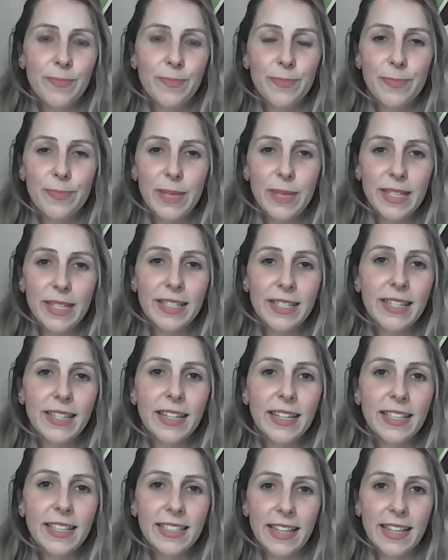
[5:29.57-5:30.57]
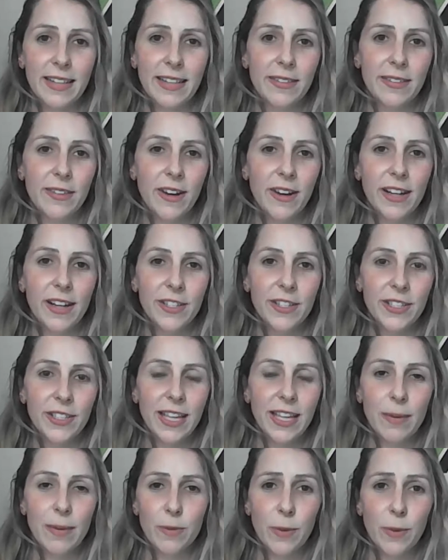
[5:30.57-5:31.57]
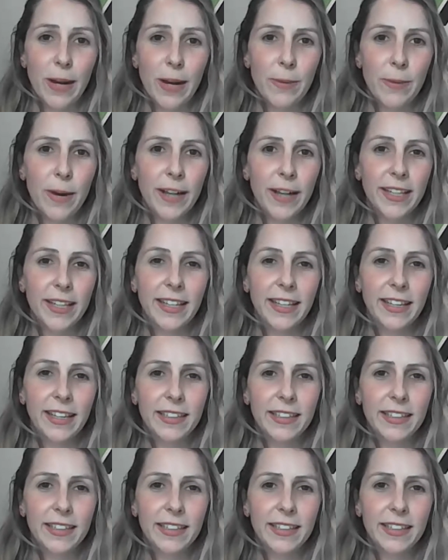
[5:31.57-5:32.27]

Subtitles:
business, and I just kept away working.